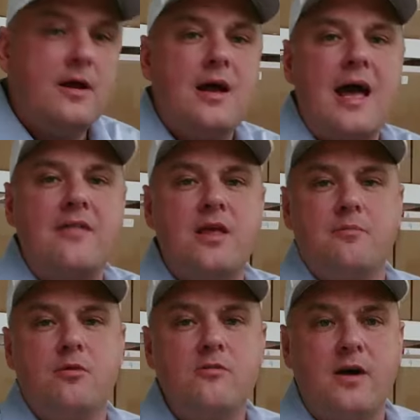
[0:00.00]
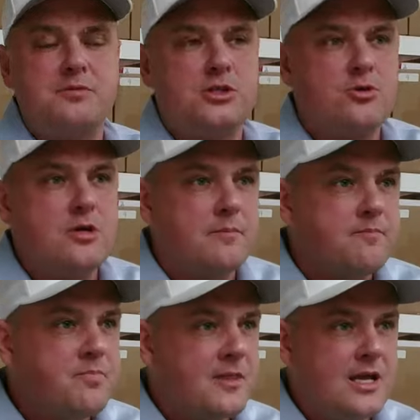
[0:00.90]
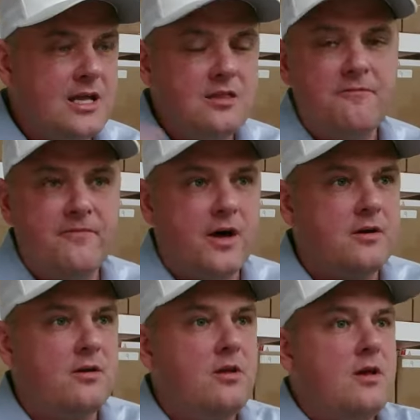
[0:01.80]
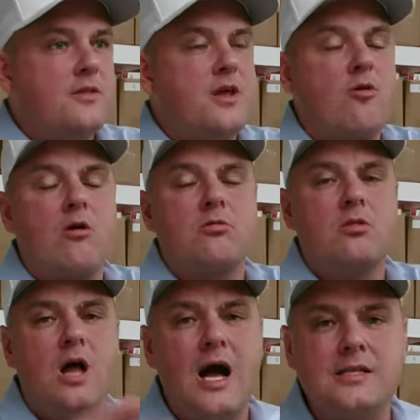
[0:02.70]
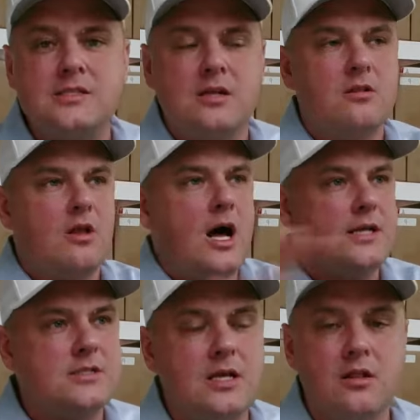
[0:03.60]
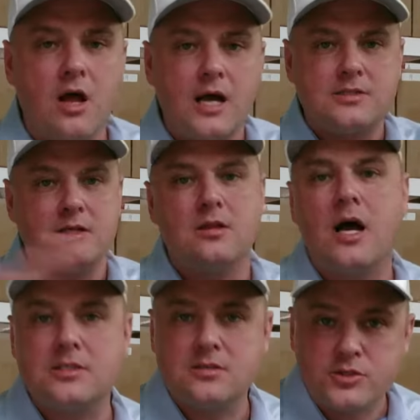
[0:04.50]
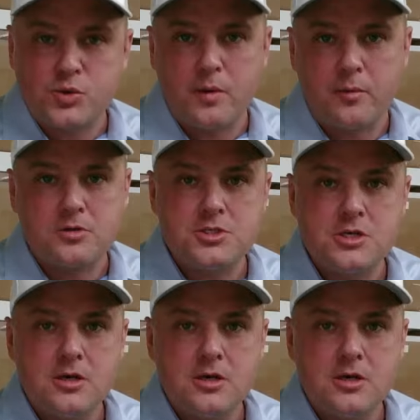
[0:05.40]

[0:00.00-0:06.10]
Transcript: and then move upstream. In the funnel, there are lots and lots and lots and lots of swimmers.